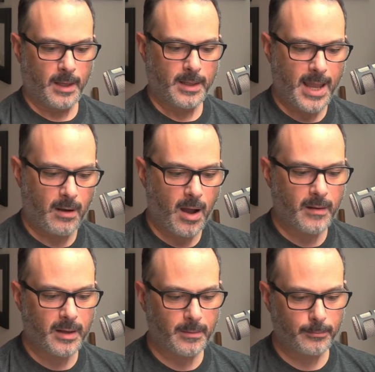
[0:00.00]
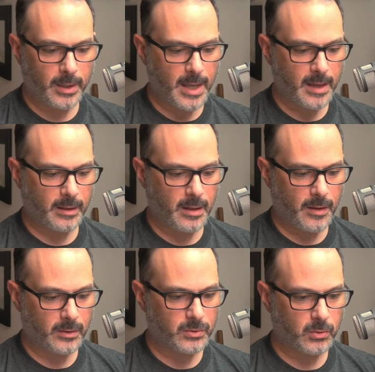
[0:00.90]
Now I'm gonna bring out
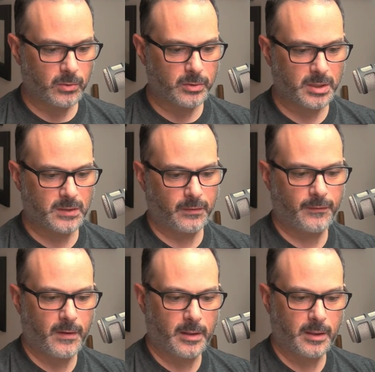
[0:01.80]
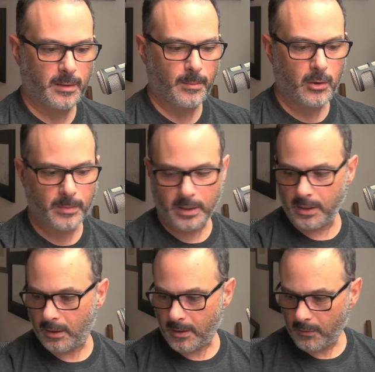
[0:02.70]
another tool just for fun in a moment
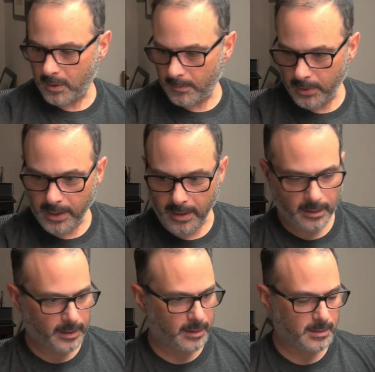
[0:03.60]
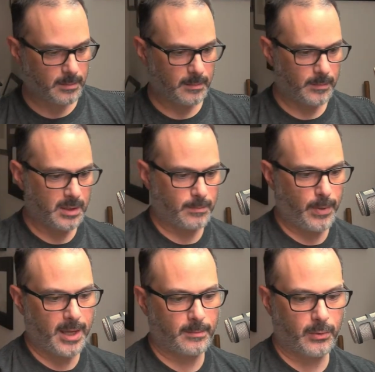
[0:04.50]
here. I wanna bring out like this, this
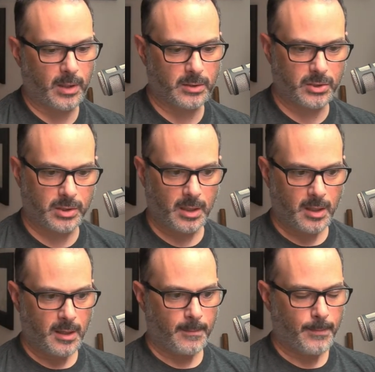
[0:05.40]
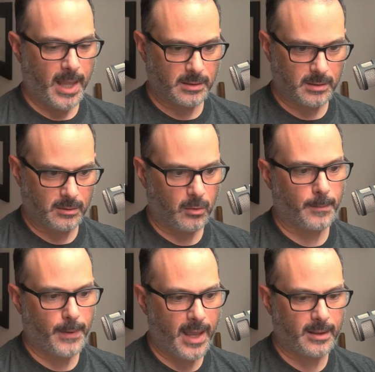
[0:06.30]
paintbrush pencil or
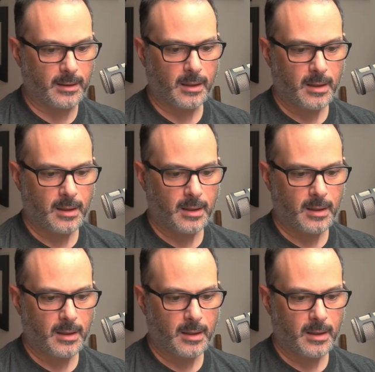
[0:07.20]
pen.